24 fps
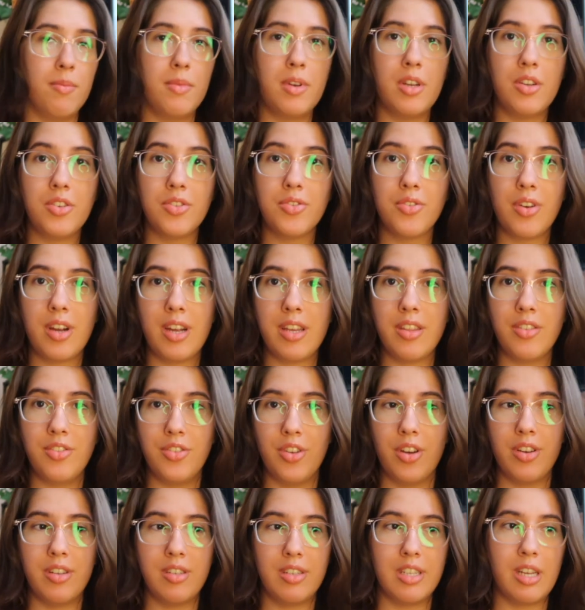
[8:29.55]
gonna try the
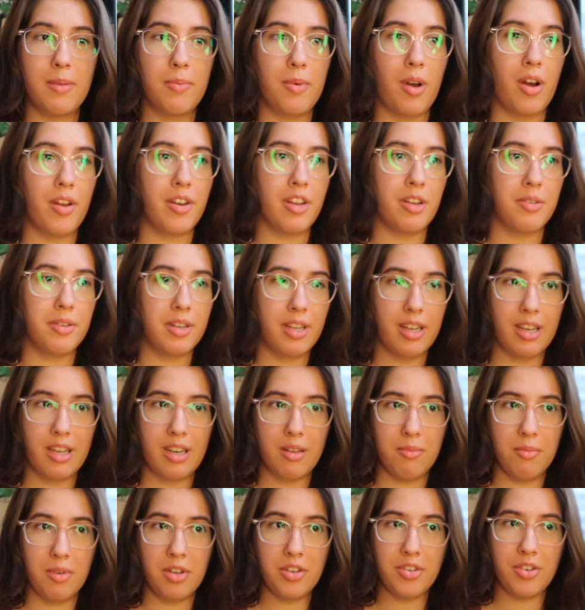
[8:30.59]
Johnny Depp audio again.
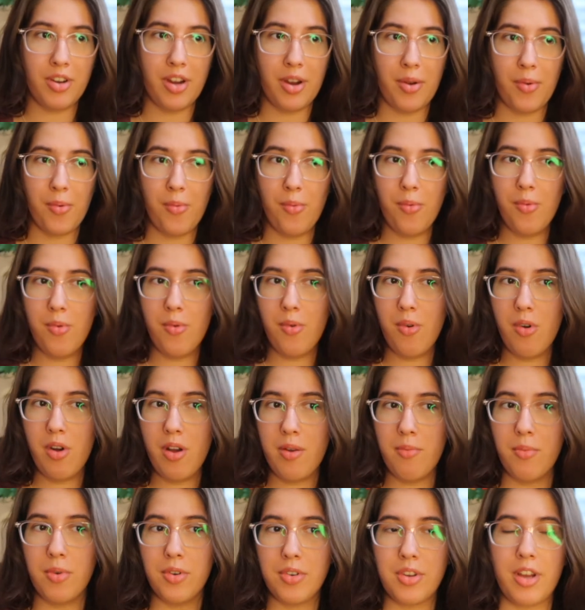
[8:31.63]
I'm gonna try
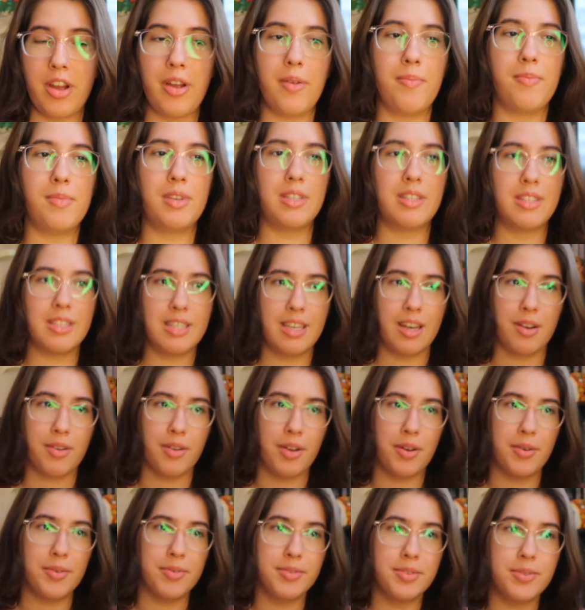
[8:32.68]
one more time. Let's see how it
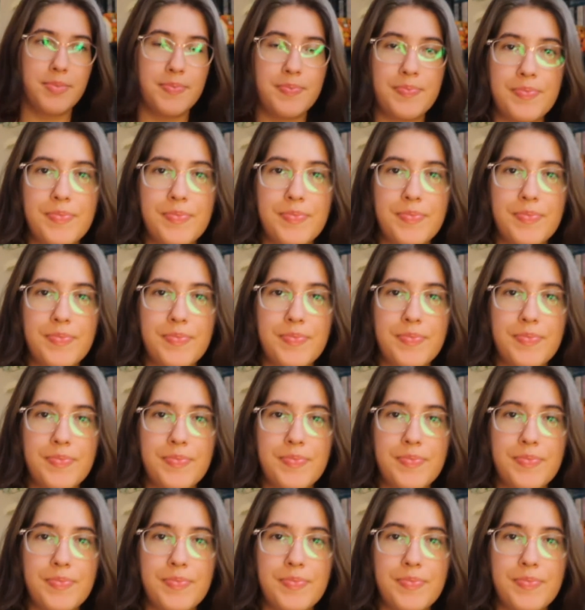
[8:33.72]
goes.